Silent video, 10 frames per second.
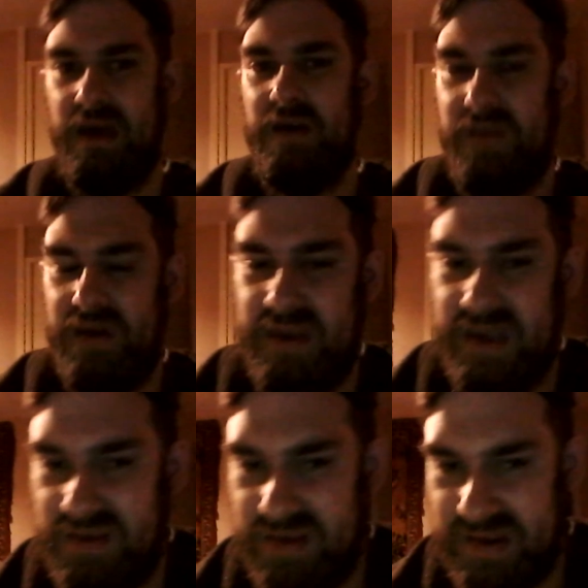find
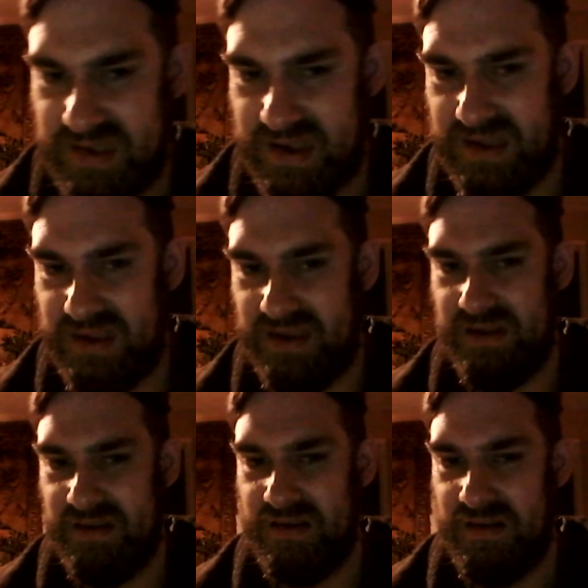out
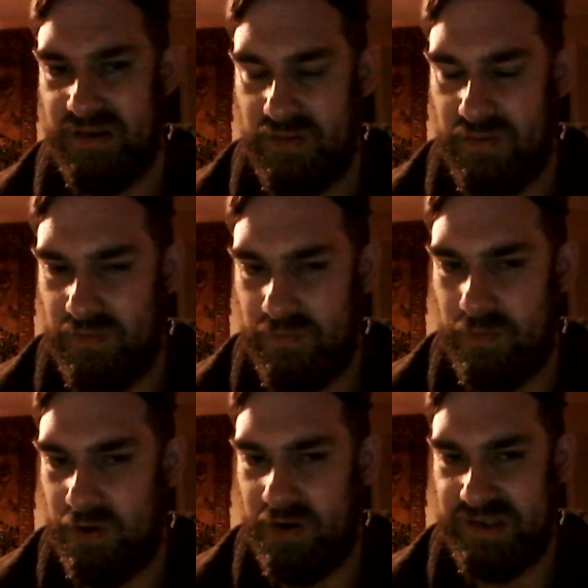exactly
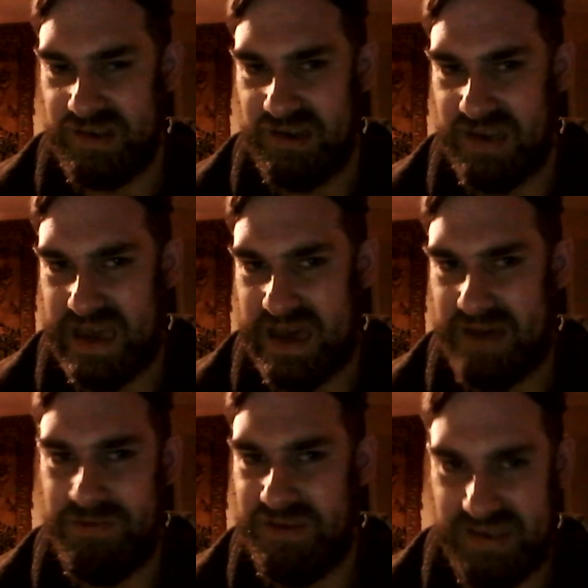what is going to happen.